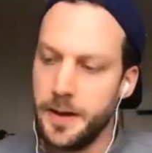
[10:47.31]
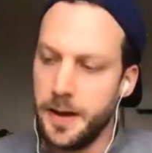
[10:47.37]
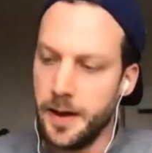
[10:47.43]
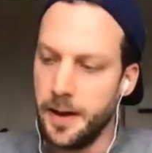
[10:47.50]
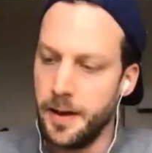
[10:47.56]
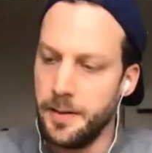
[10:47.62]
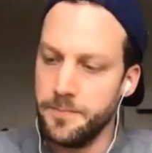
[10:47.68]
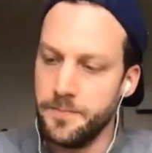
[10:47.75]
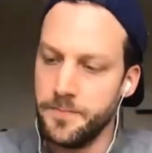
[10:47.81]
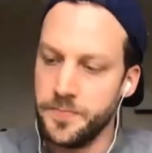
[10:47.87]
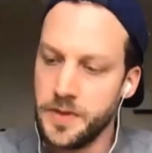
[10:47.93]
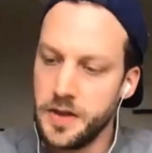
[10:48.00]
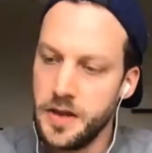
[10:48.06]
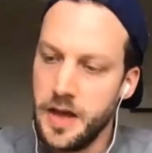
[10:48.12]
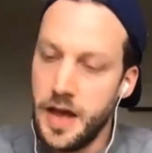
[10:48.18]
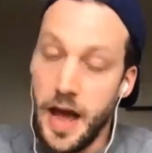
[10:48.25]
Um,
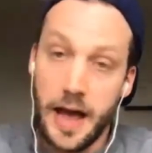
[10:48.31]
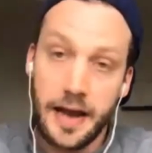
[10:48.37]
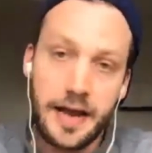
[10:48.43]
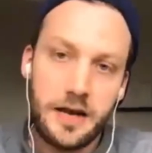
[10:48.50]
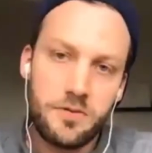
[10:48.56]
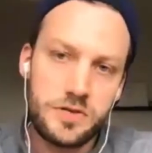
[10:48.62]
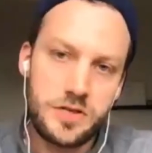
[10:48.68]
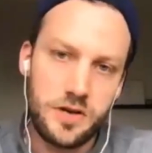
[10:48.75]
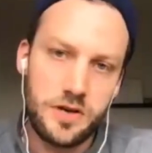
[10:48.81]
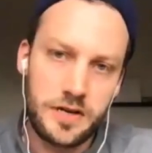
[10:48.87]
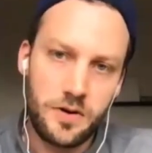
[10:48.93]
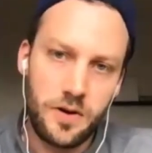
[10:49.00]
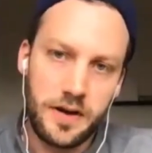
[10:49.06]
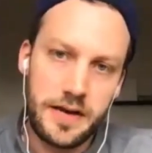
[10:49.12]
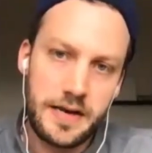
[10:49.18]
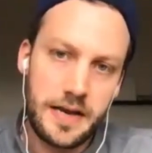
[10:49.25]
and then it was you
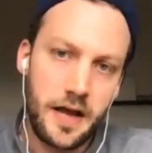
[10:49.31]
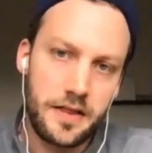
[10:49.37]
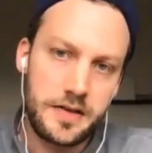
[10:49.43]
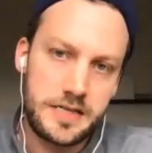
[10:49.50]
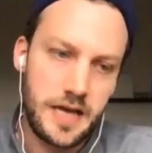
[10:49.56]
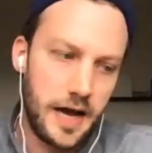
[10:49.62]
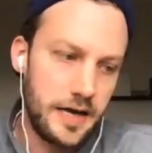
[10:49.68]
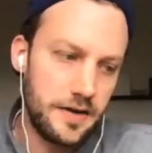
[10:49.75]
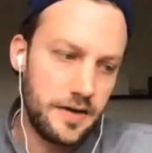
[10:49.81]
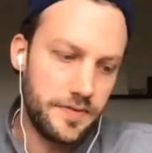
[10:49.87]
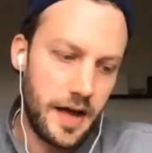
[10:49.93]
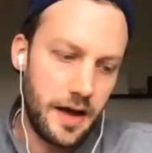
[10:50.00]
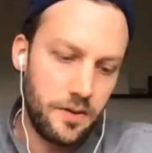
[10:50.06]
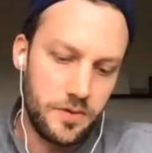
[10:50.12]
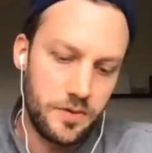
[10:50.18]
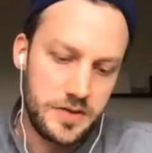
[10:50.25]
know, and then the other side of
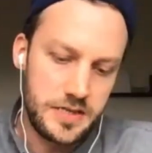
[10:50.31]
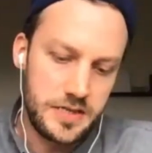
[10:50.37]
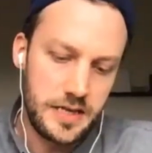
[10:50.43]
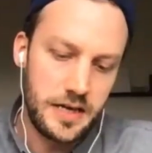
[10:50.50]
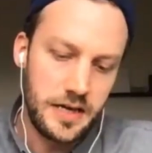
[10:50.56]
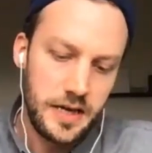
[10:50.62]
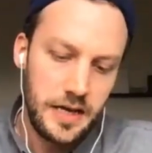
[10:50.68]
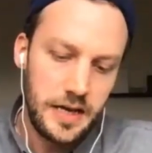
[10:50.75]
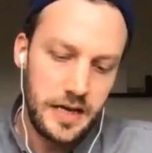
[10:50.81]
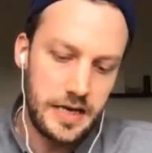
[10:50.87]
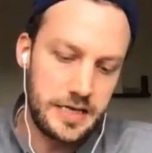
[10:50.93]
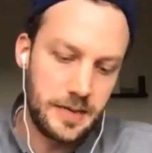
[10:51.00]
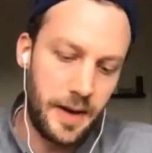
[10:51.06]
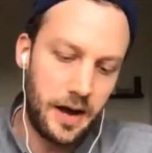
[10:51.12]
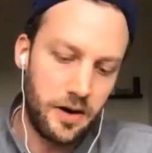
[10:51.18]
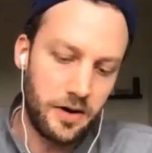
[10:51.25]
that was that it's
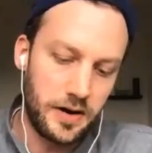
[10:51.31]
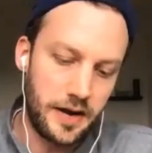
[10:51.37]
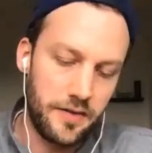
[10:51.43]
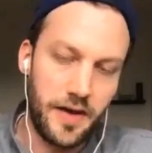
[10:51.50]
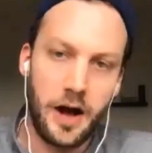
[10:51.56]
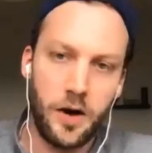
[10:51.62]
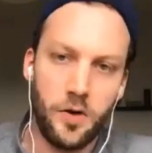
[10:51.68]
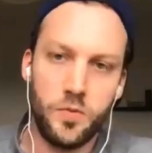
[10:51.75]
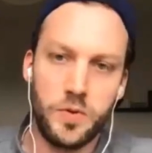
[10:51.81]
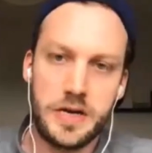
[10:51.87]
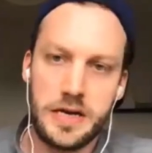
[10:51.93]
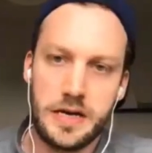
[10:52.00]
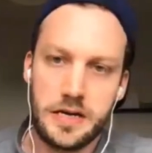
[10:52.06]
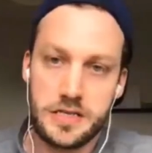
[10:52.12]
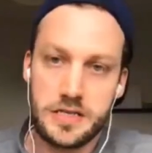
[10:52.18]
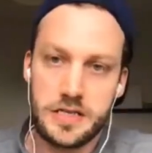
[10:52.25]
about kind of how
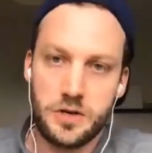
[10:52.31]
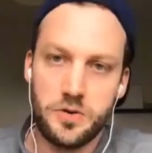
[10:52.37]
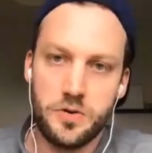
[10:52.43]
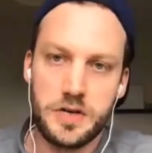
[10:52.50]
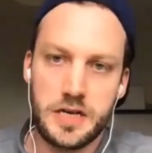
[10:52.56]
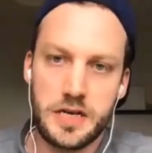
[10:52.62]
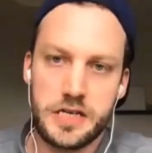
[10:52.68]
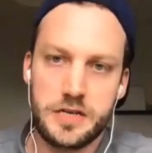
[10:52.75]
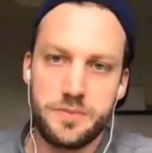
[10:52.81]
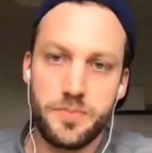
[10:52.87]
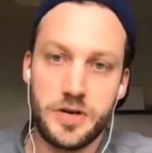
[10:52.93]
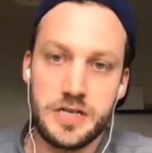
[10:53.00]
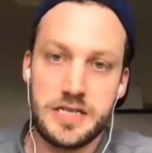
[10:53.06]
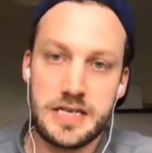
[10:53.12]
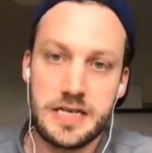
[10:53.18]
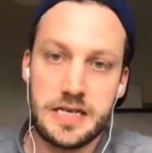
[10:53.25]
we as the audience
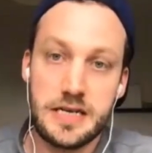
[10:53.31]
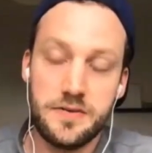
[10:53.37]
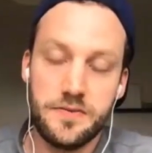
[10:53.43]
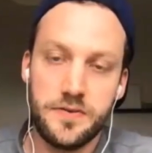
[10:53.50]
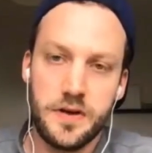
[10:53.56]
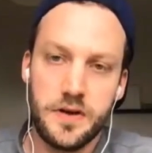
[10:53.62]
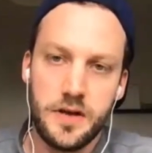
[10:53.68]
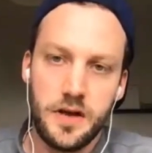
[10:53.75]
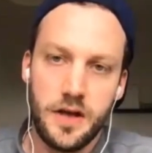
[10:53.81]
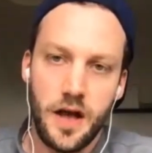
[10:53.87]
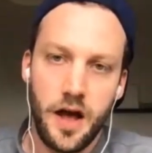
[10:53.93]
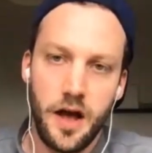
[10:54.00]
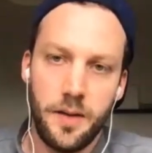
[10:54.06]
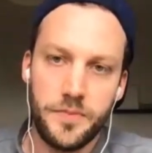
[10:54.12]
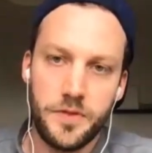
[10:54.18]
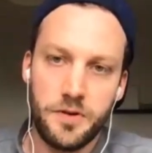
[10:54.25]
perceive
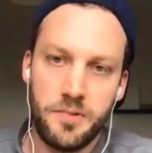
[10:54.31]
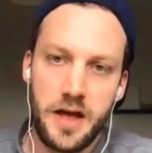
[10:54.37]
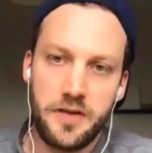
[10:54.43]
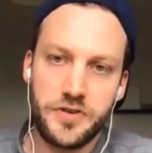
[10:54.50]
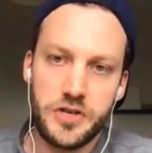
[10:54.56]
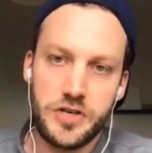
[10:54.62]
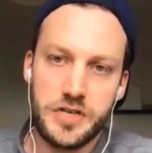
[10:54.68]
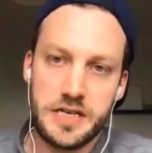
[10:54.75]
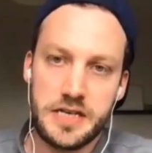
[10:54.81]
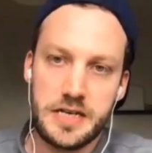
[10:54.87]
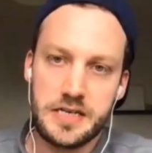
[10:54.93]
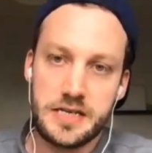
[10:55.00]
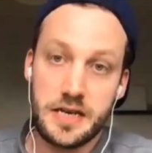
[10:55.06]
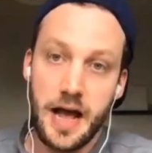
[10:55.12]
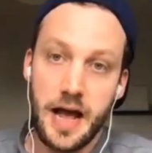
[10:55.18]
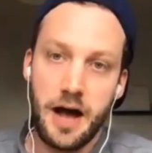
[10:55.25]
um, the
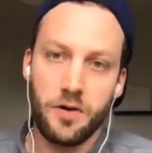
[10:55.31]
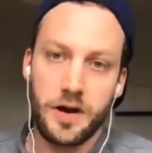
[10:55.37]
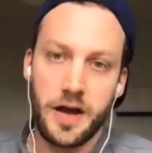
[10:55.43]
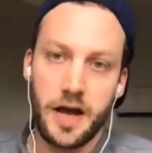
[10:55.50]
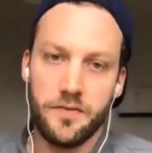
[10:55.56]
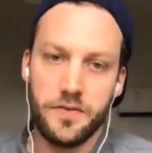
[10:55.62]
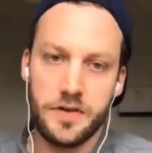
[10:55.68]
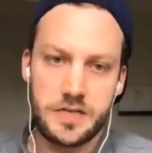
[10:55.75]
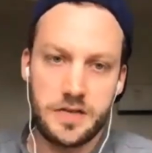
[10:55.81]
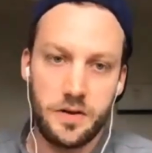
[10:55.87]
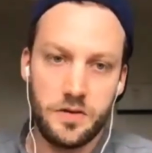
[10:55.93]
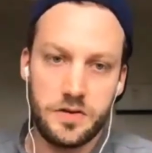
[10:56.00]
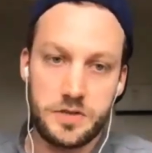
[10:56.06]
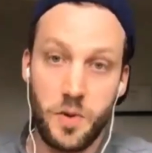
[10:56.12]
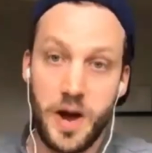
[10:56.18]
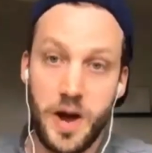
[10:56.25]
refugees and how kind of as,
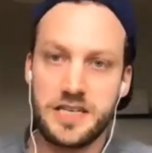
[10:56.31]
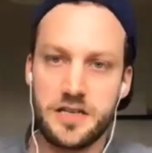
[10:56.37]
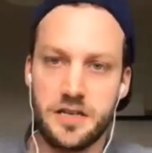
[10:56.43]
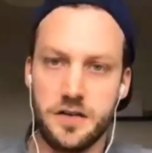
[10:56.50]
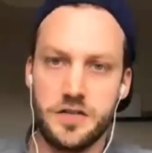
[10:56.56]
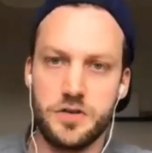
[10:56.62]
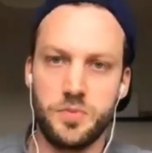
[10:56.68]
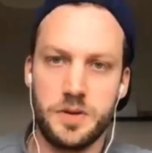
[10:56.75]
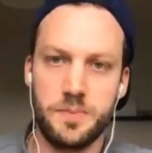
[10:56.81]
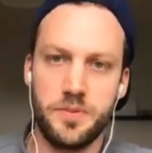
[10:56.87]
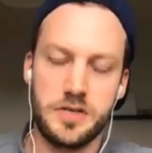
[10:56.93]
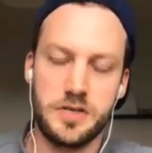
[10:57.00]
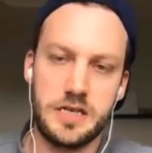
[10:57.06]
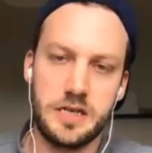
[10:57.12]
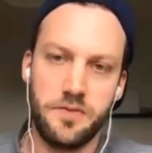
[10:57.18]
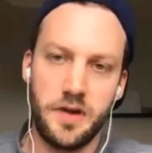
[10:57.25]
as Westerners we
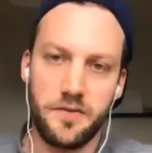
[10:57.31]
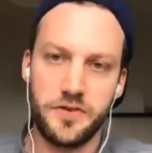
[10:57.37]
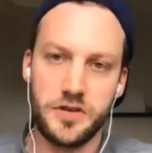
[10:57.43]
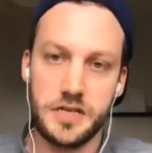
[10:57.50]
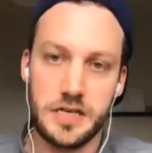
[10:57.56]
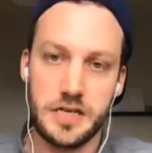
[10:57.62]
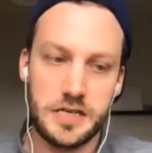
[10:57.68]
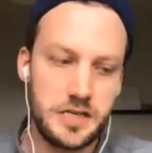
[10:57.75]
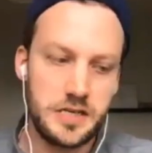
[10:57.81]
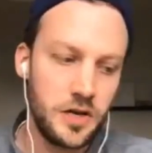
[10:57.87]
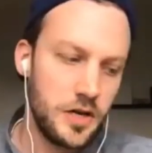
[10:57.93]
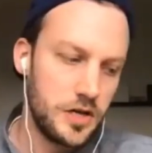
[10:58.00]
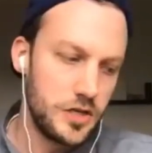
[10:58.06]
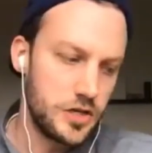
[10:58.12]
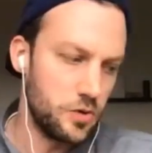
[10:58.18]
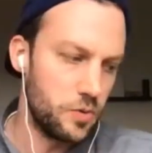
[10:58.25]
perceive refugees.
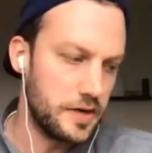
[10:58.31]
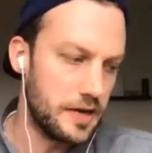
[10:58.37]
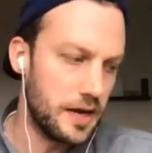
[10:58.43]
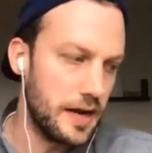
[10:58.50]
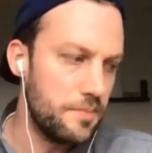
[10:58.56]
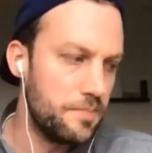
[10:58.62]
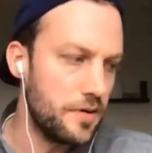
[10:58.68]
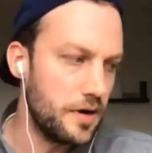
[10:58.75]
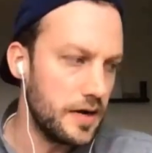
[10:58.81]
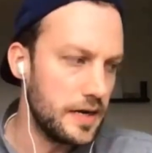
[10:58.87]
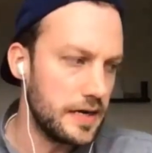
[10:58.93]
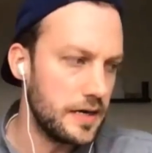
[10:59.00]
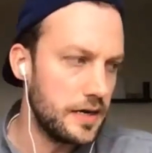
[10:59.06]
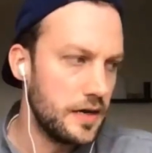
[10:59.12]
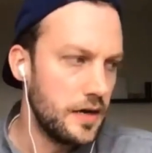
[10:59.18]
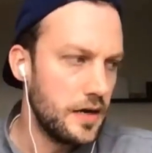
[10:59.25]
So we
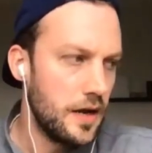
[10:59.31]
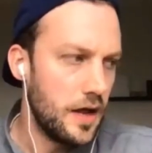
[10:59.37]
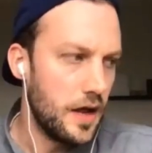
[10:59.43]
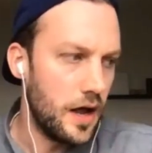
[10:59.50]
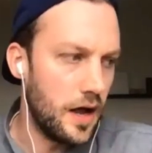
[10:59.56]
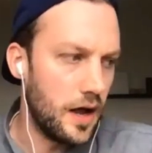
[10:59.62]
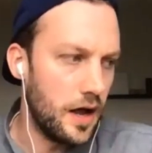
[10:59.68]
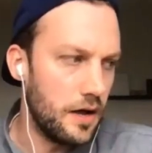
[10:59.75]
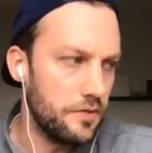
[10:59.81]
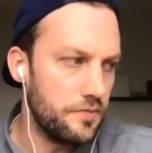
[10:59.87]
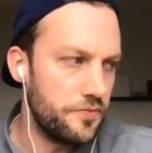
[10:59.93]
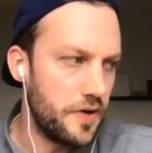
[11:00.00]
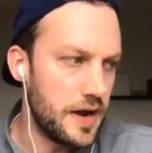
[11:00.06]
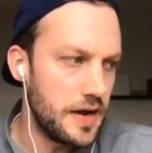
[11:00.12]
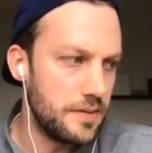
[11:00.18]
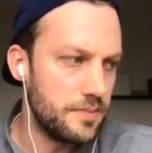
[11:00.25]
deliberately uh,
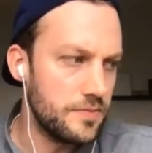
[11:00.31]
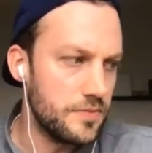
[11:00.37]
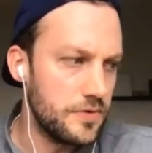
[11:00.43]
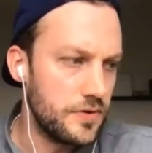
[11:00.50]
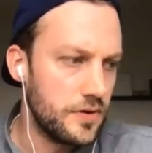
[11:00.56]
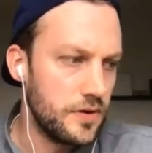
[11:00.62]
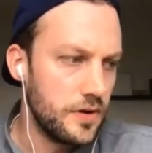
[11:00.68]
framed